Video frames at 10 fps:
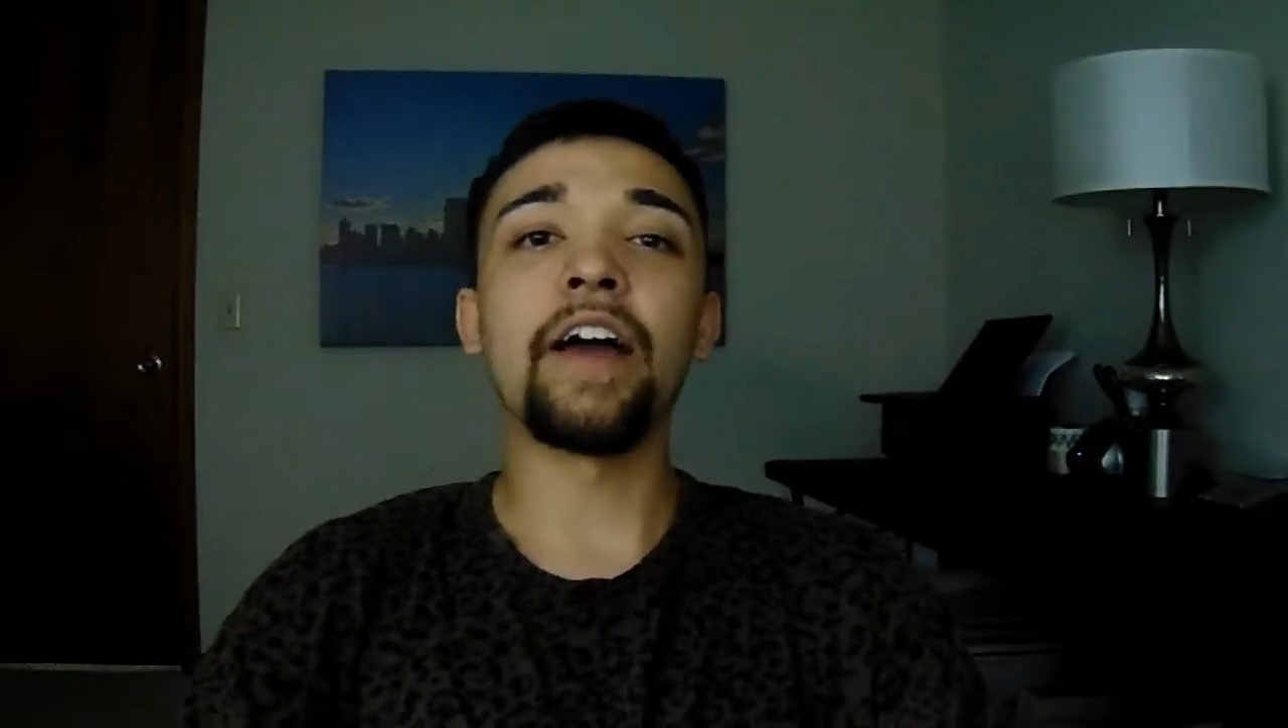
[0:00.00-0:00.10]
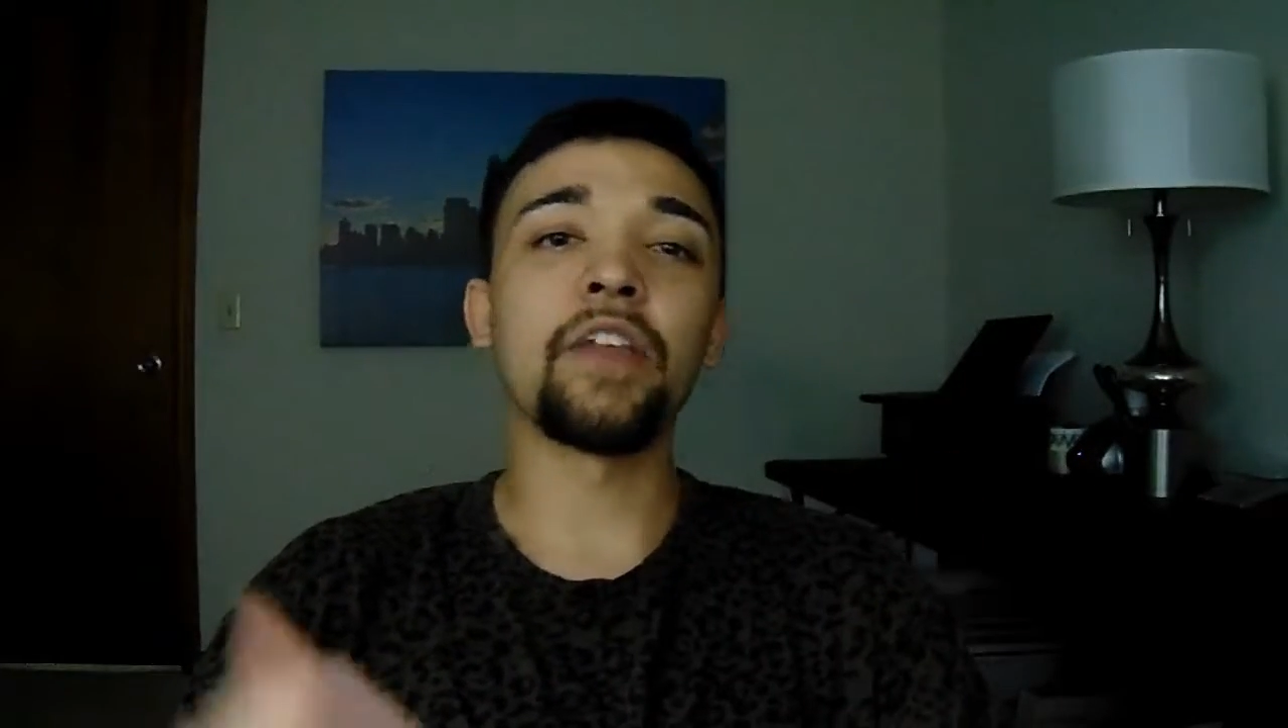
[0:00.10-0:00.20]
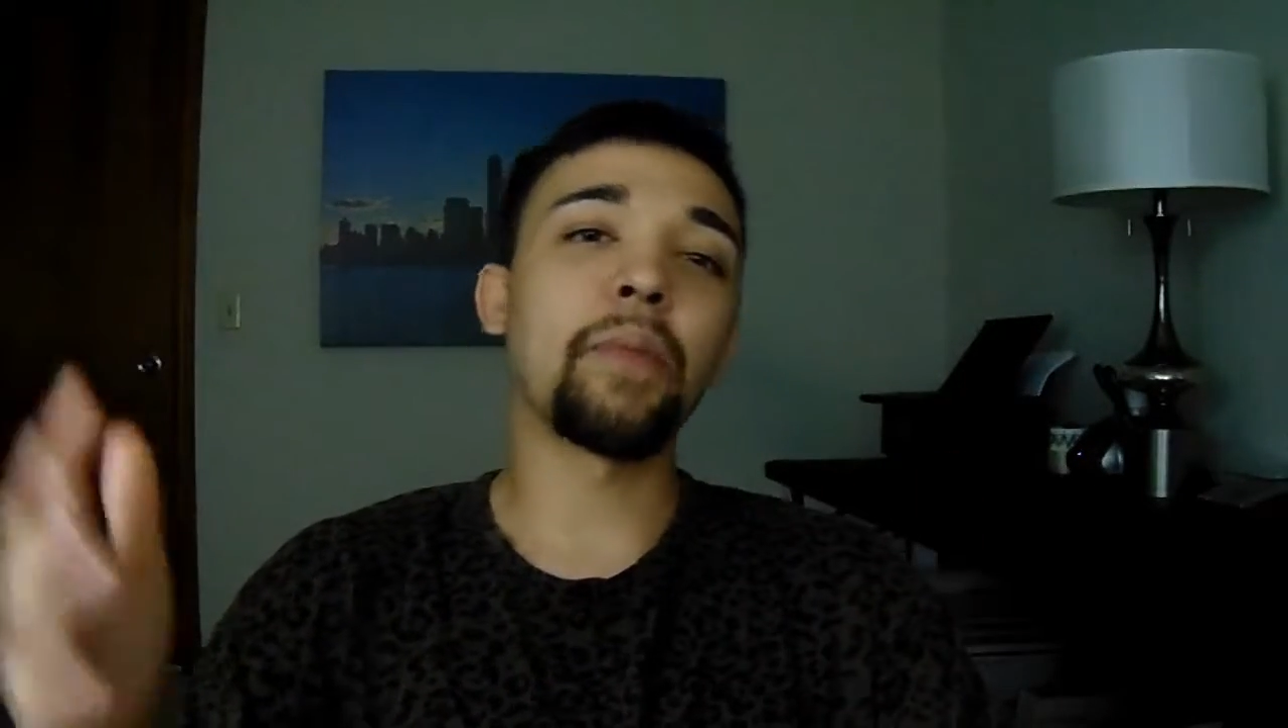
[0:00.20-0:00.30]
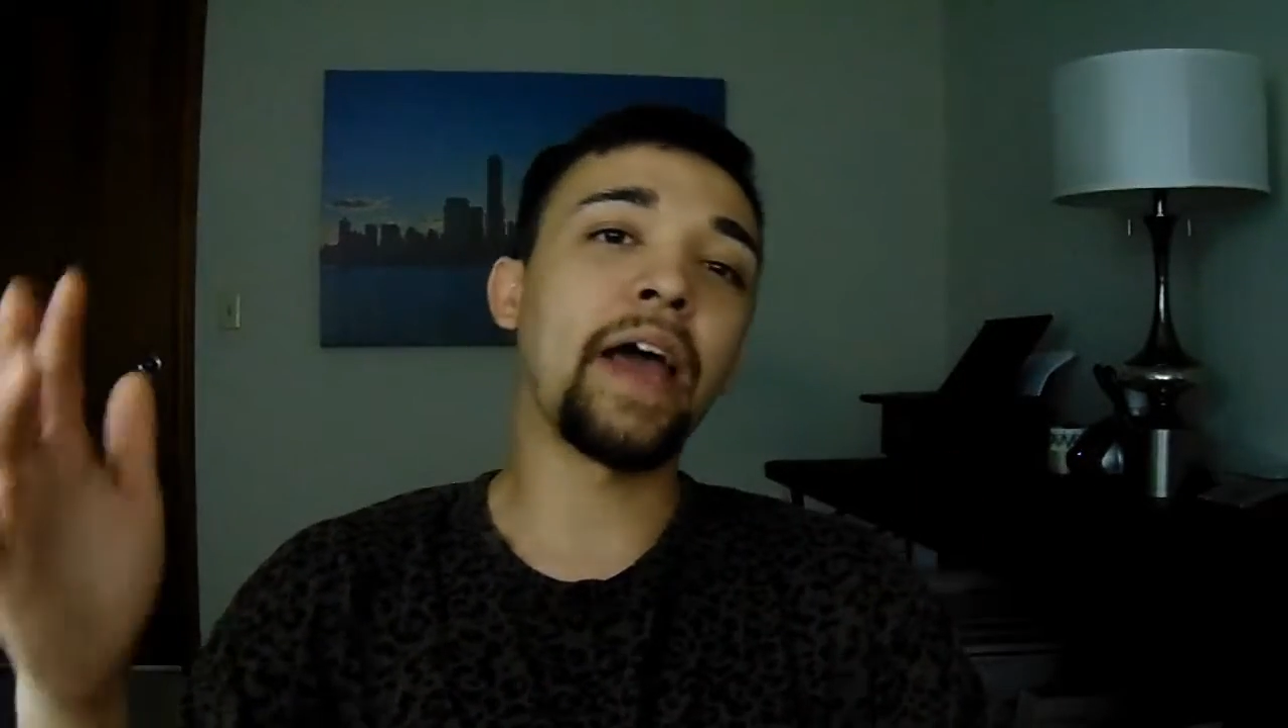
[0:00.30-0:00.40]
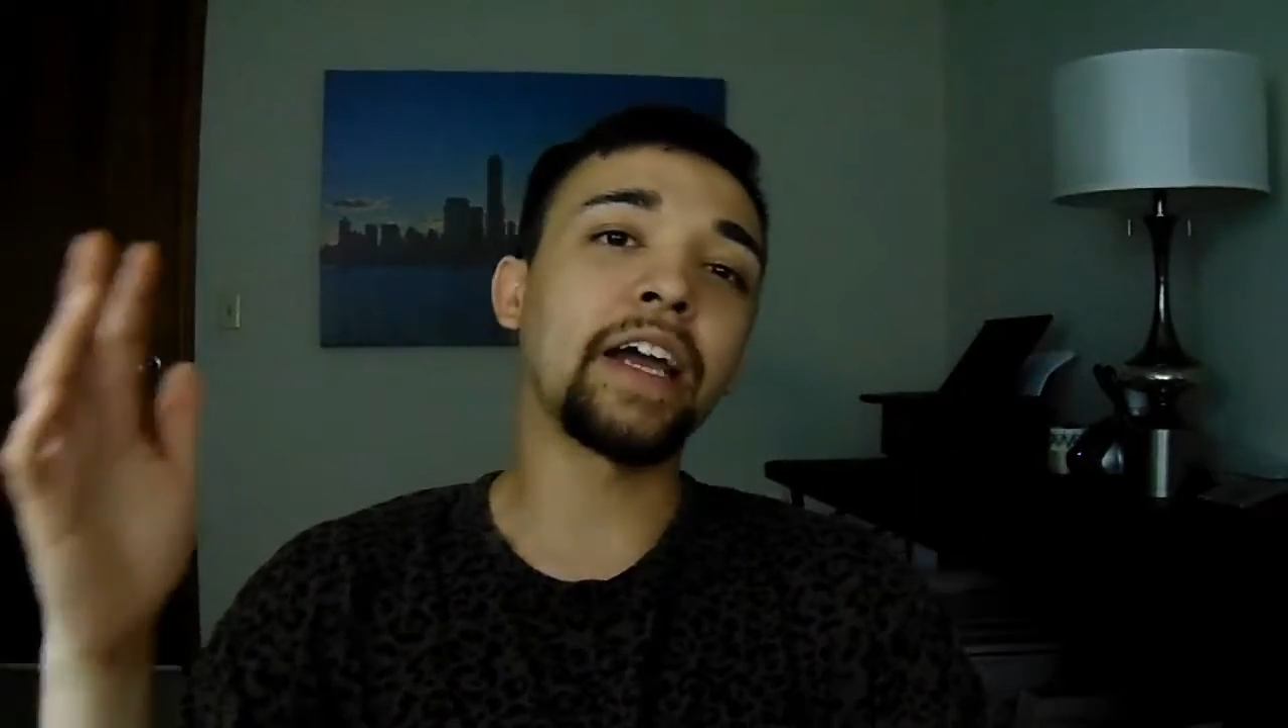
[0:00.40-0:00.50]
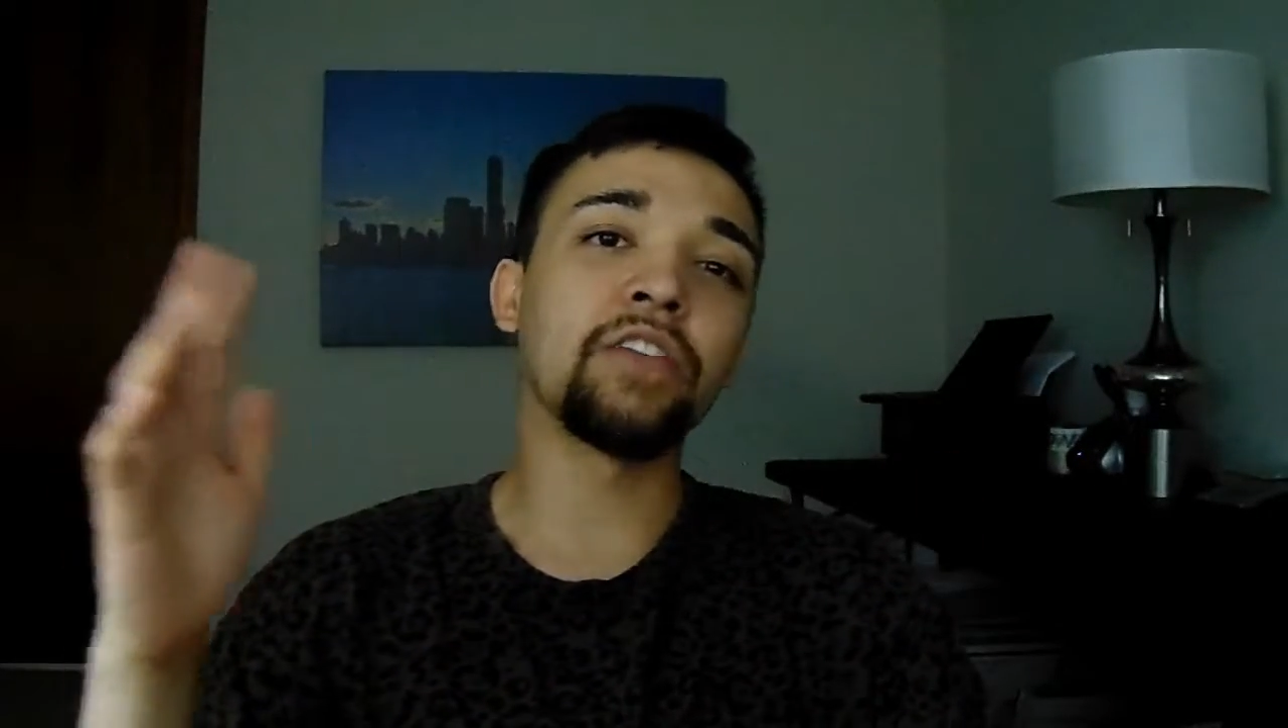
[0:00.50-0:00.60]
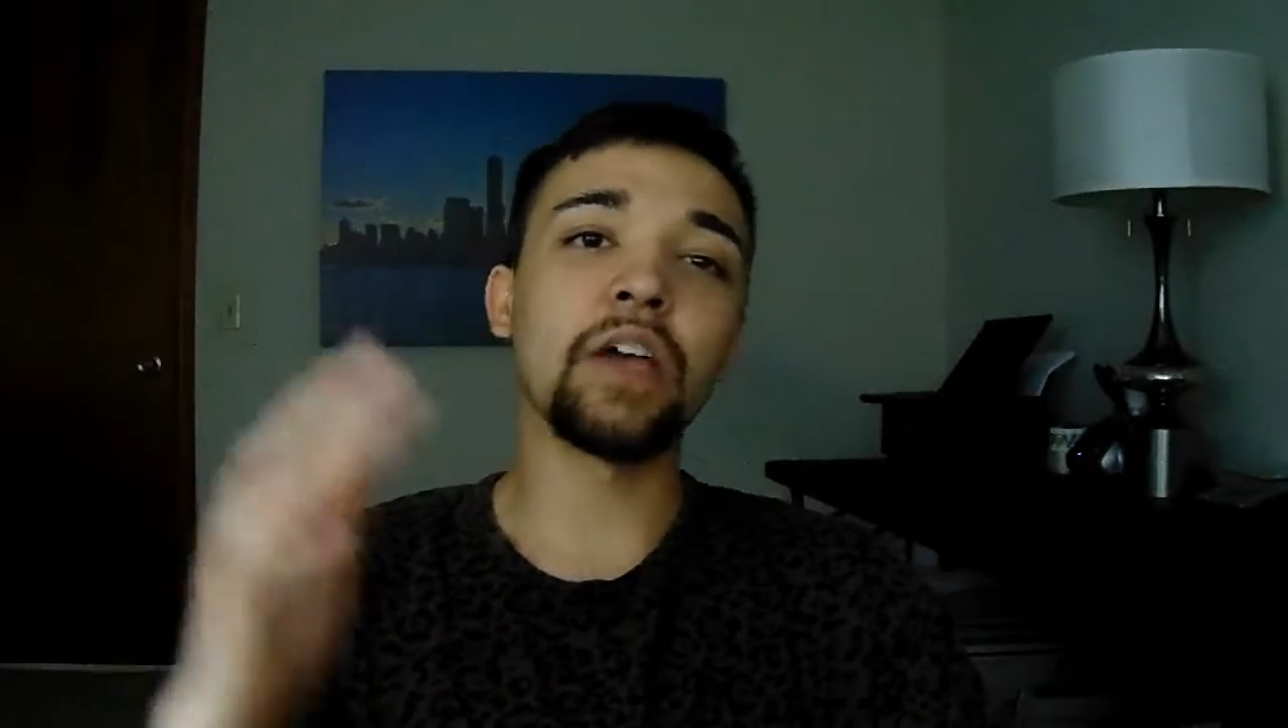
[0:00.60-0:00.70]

on the back